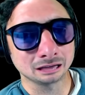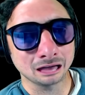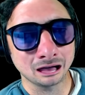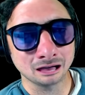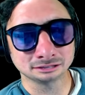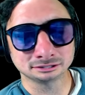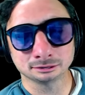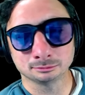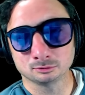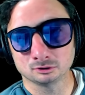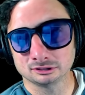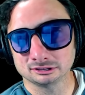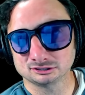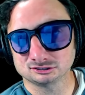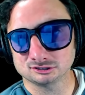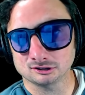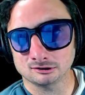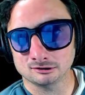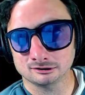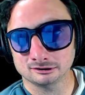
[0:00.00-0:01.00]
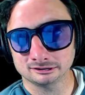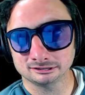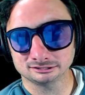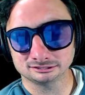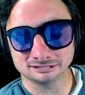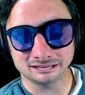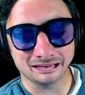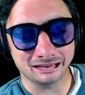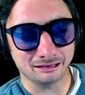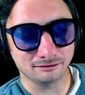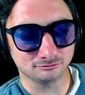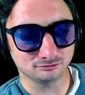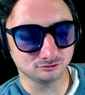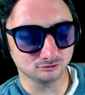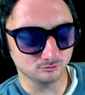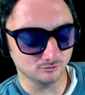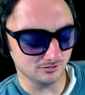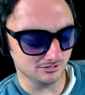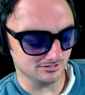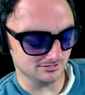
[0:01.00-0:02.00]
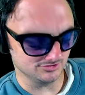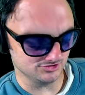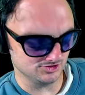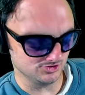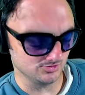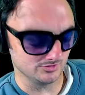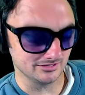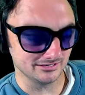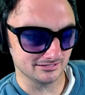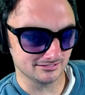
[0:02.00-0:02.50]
guys, I'm really sorry to have to do